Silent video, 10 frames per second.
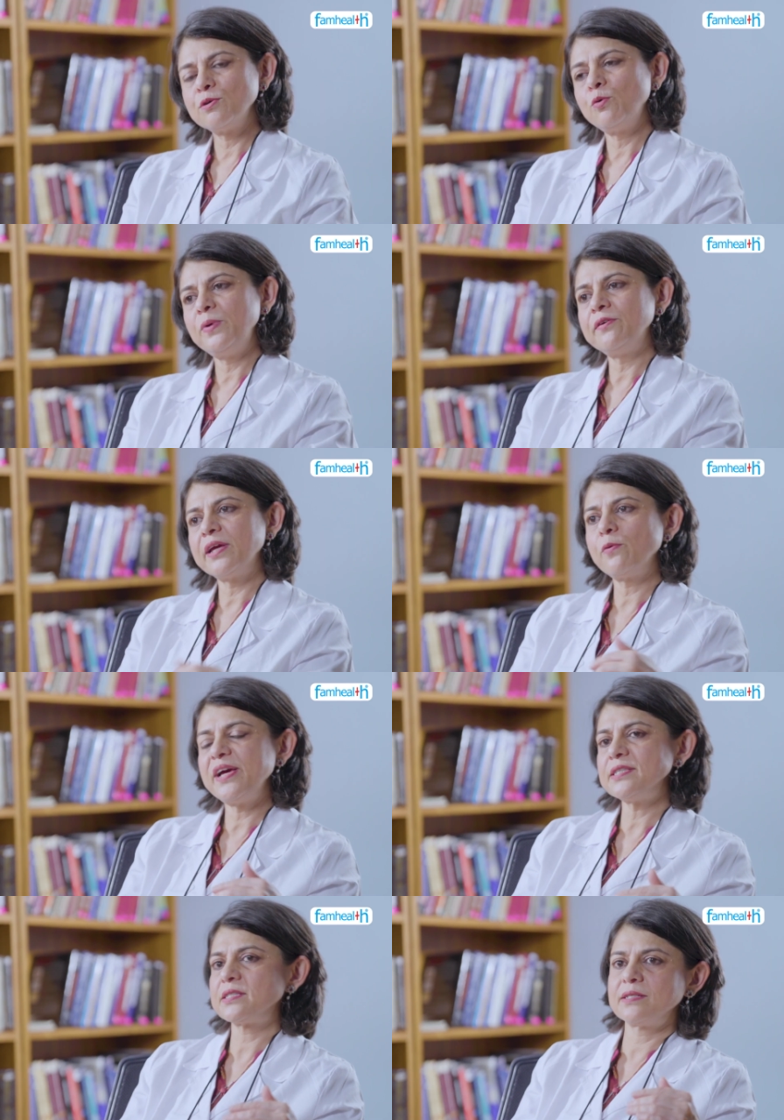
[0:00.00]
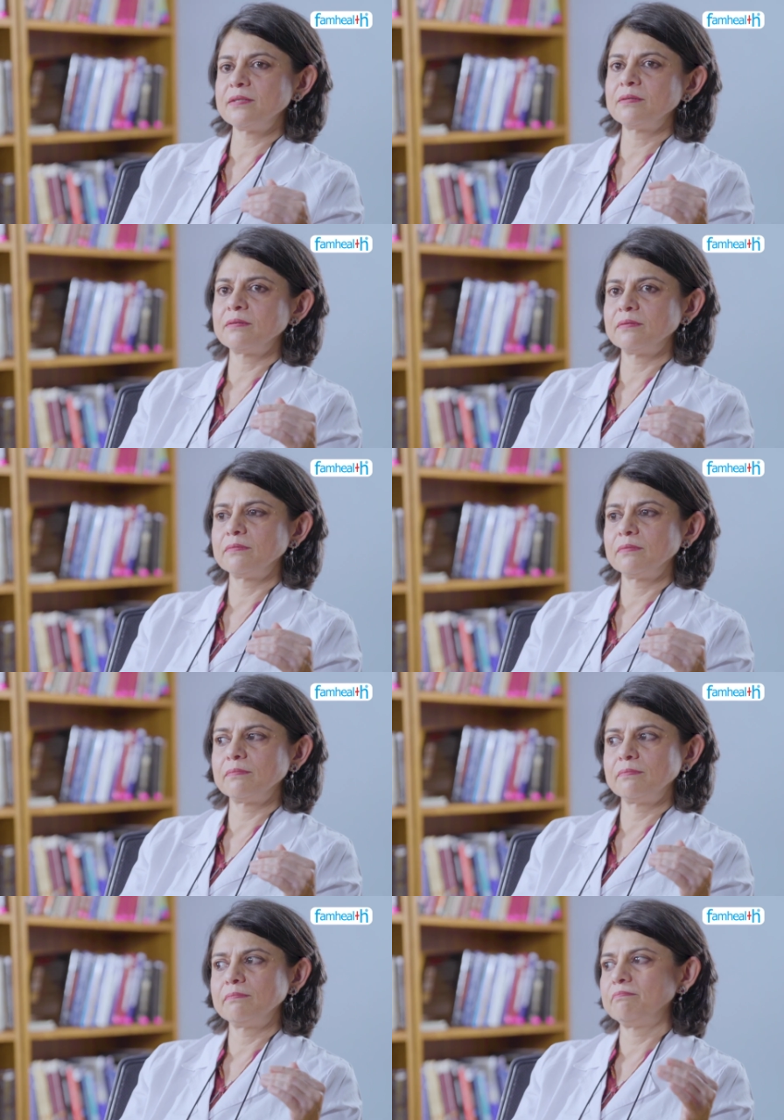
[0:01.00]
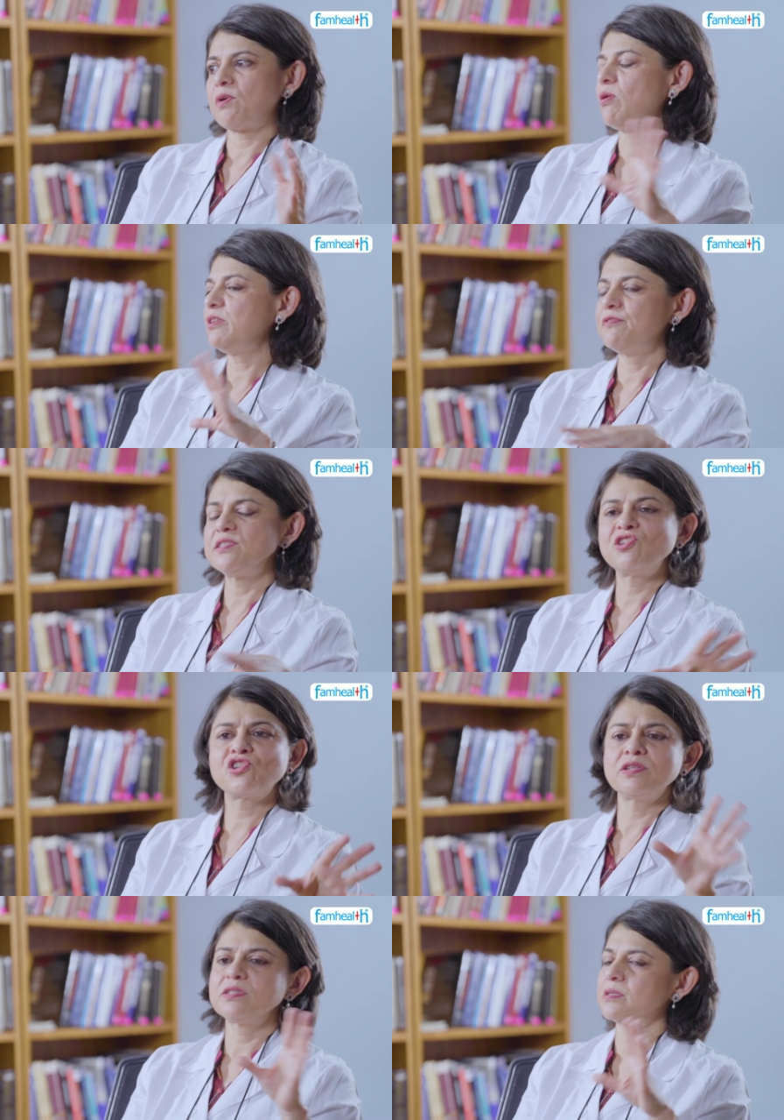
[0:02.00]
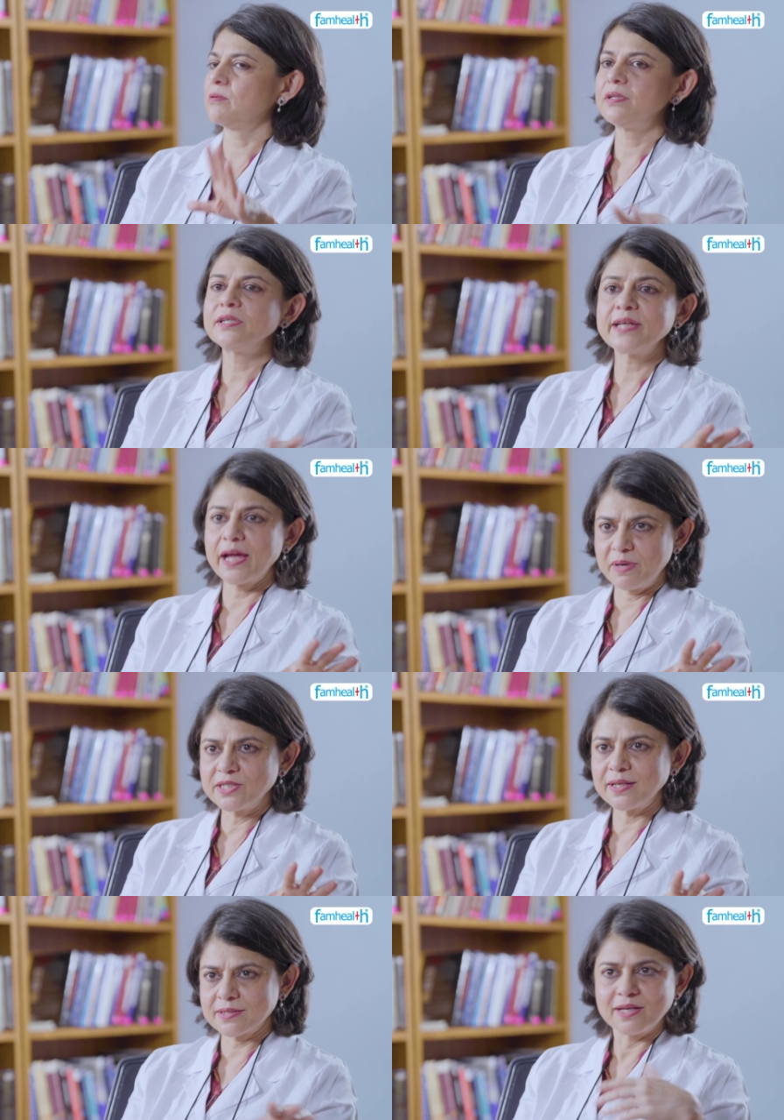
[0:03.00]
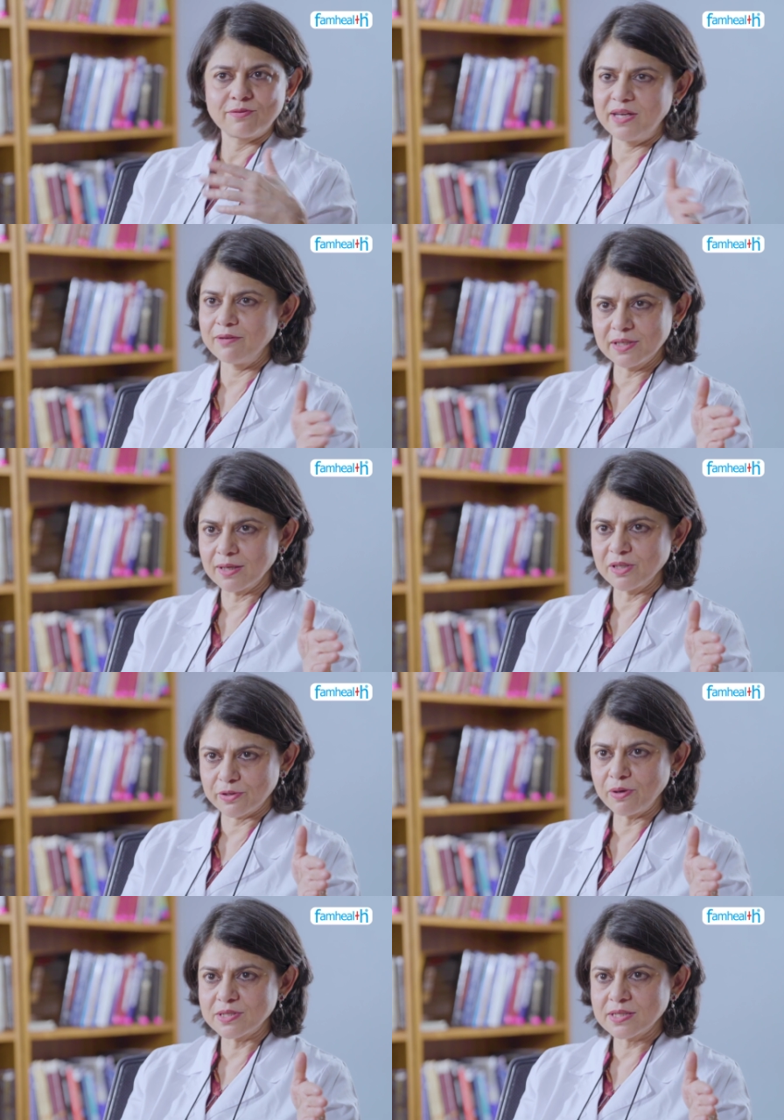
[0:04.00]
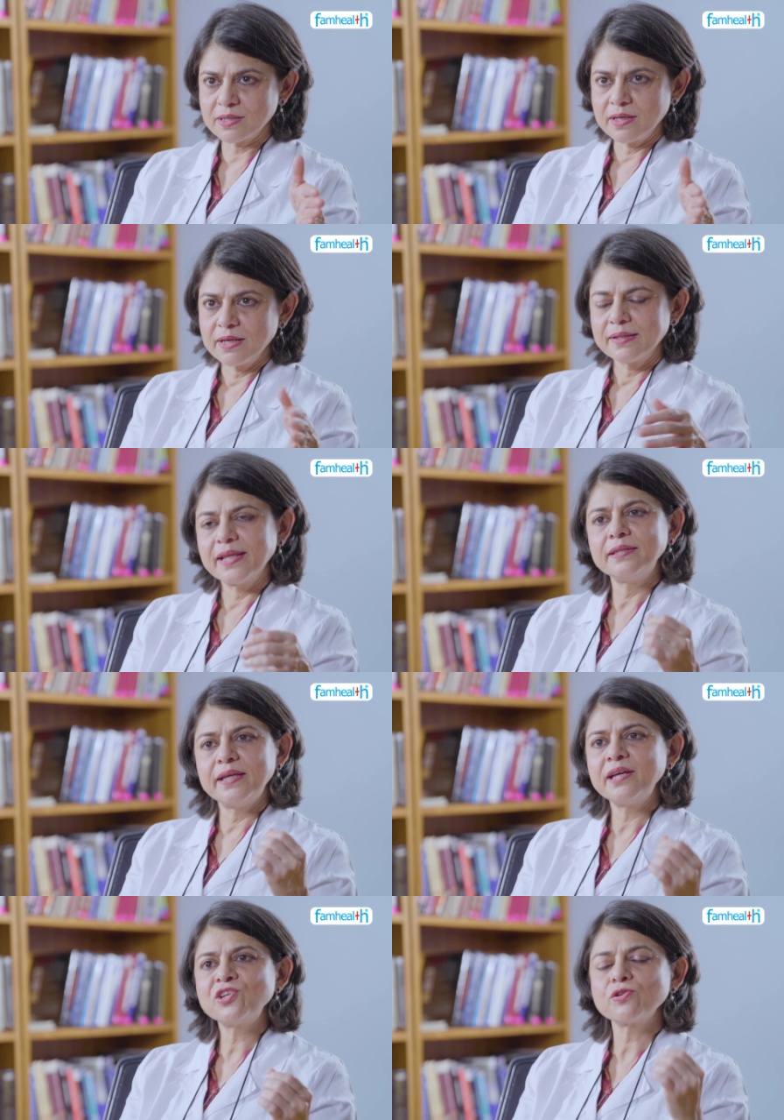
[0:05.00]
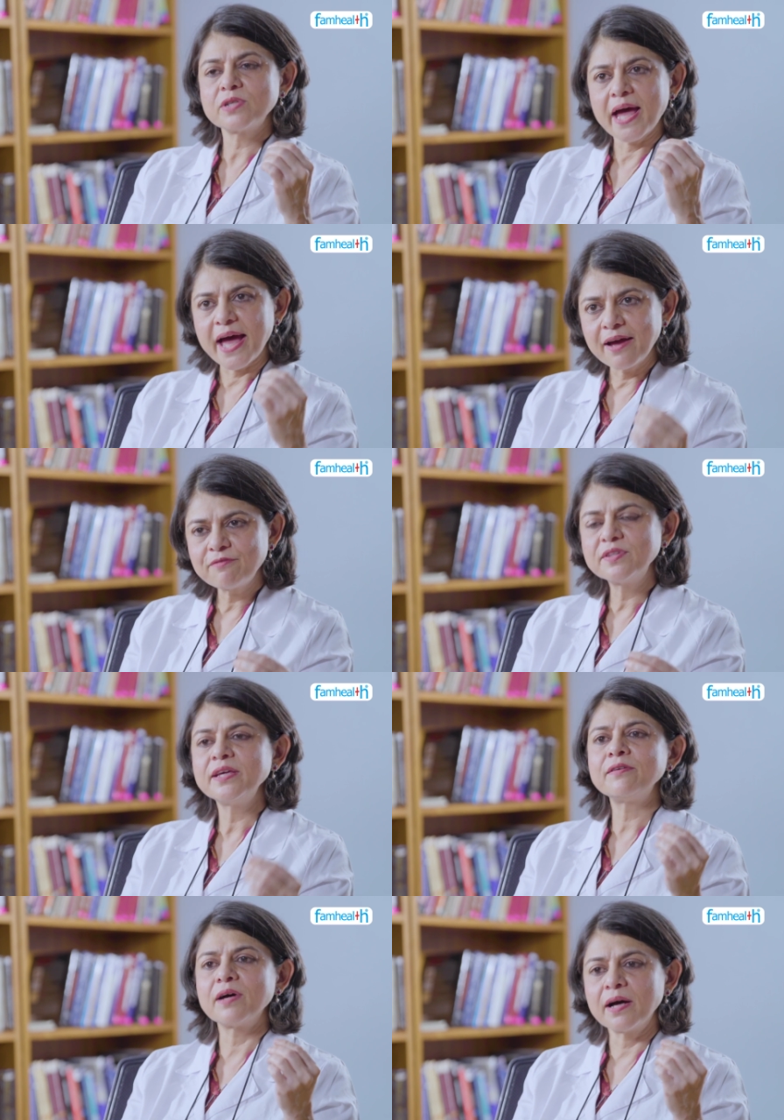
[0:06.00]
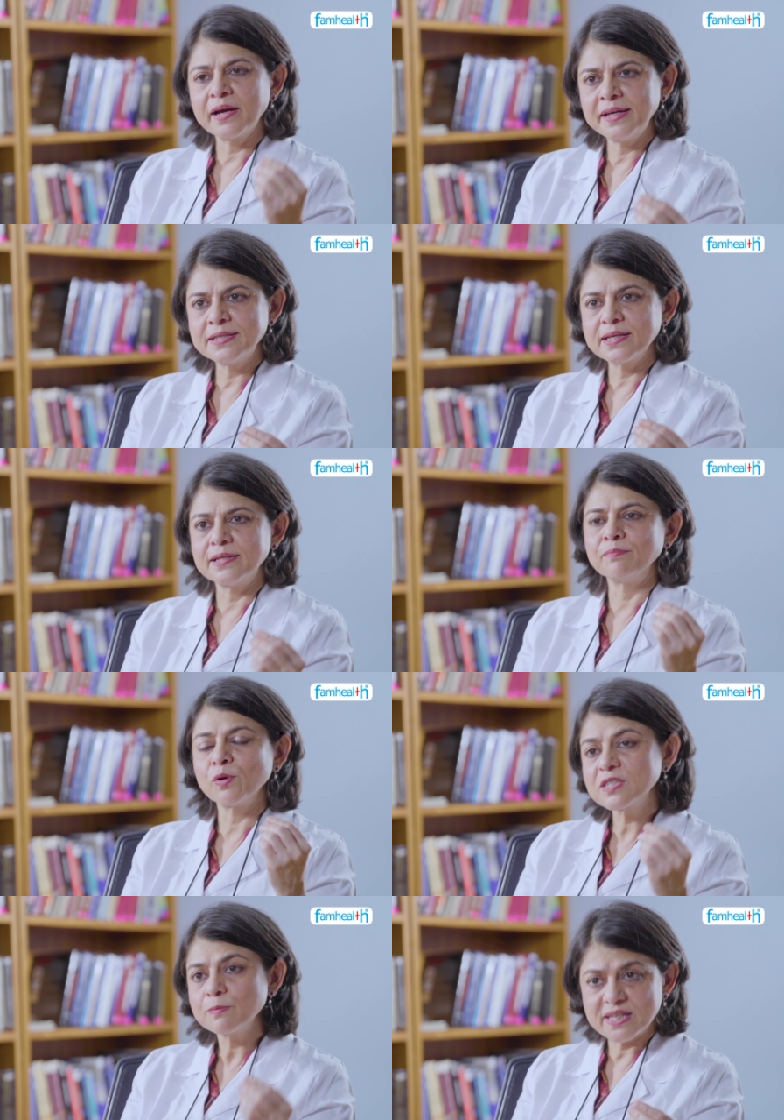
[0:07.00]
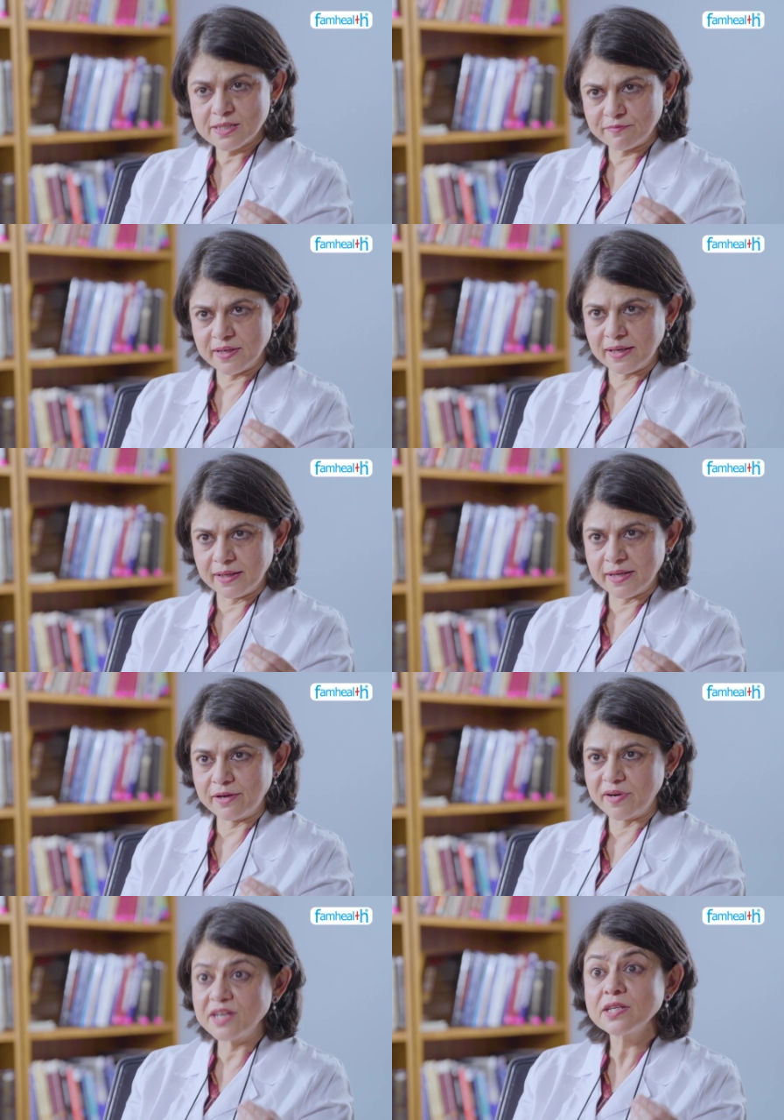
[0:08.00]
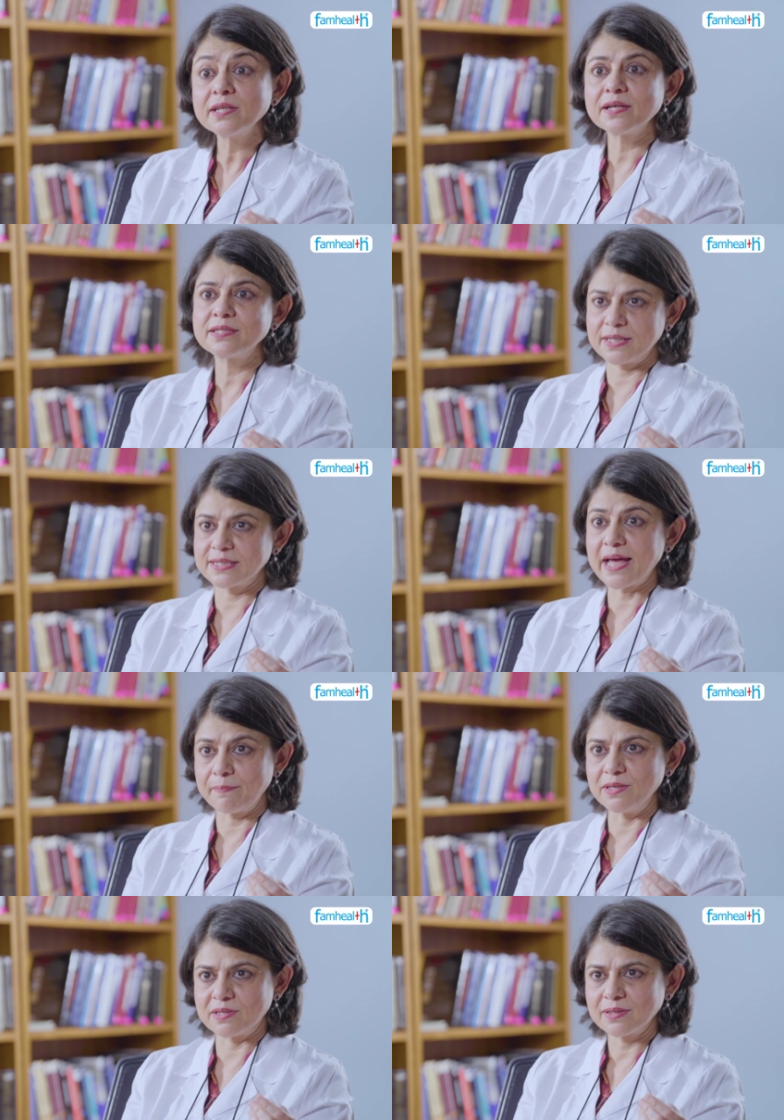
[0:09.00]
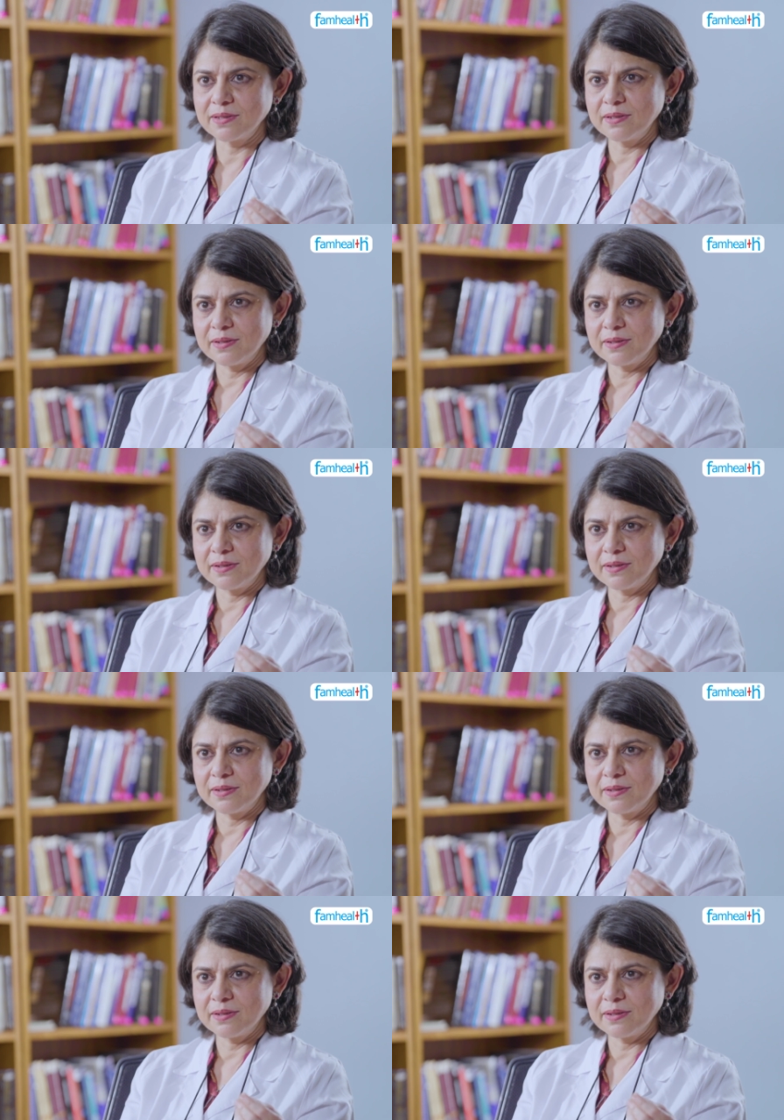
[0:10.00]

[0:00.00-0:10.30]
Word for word: So we request uh, all the physicians and all the diabetics that we ever come across that they should have their eyes and more specifically their retinas examined.